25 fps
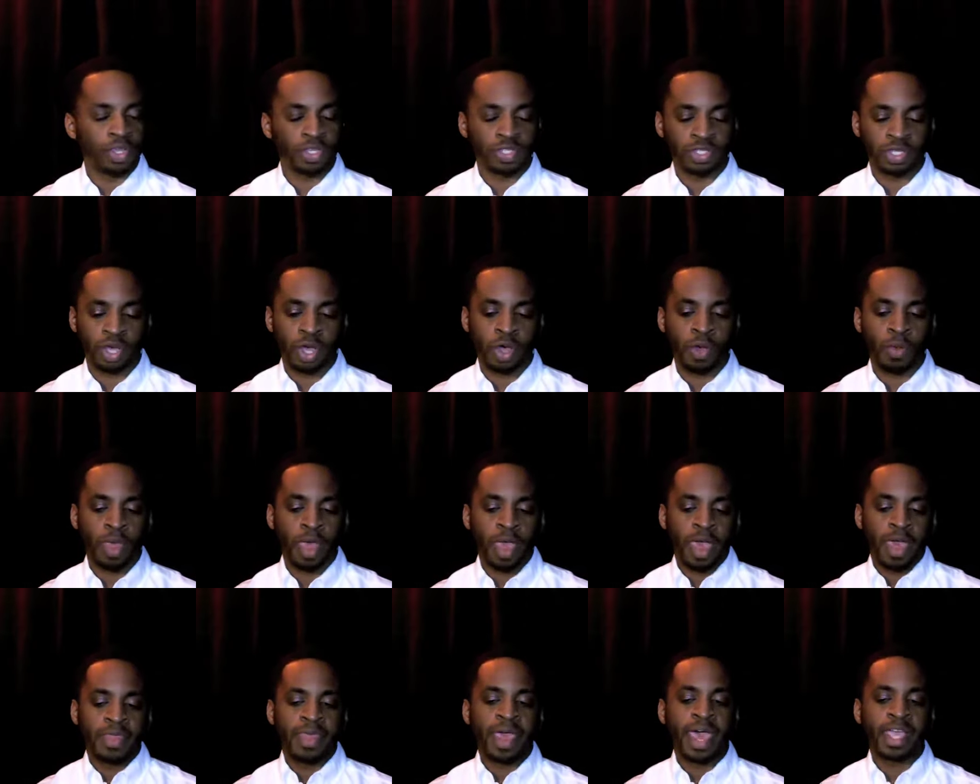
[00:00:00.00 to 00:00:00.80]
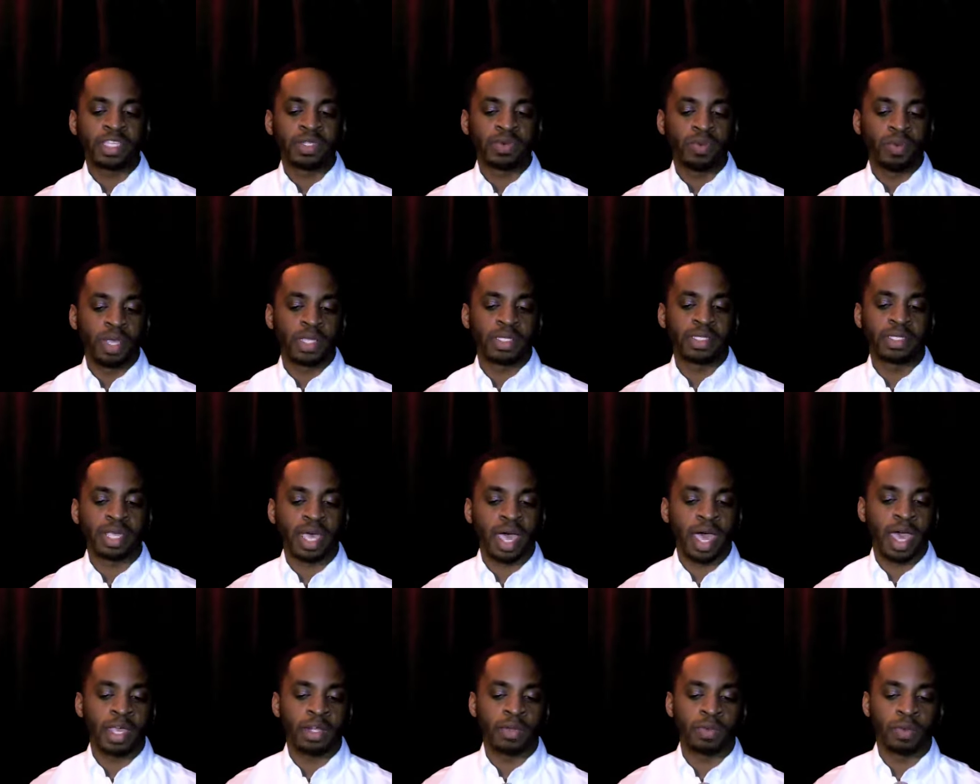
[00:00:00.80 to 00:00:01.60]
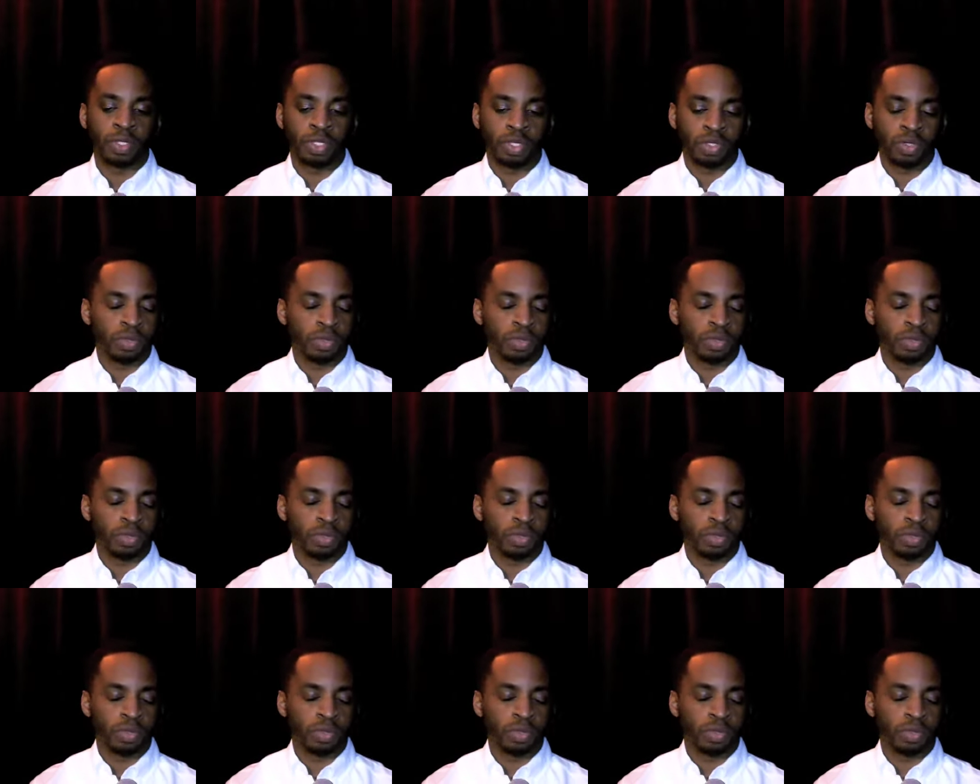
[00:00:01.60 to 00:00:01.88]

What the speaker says: So that's one side when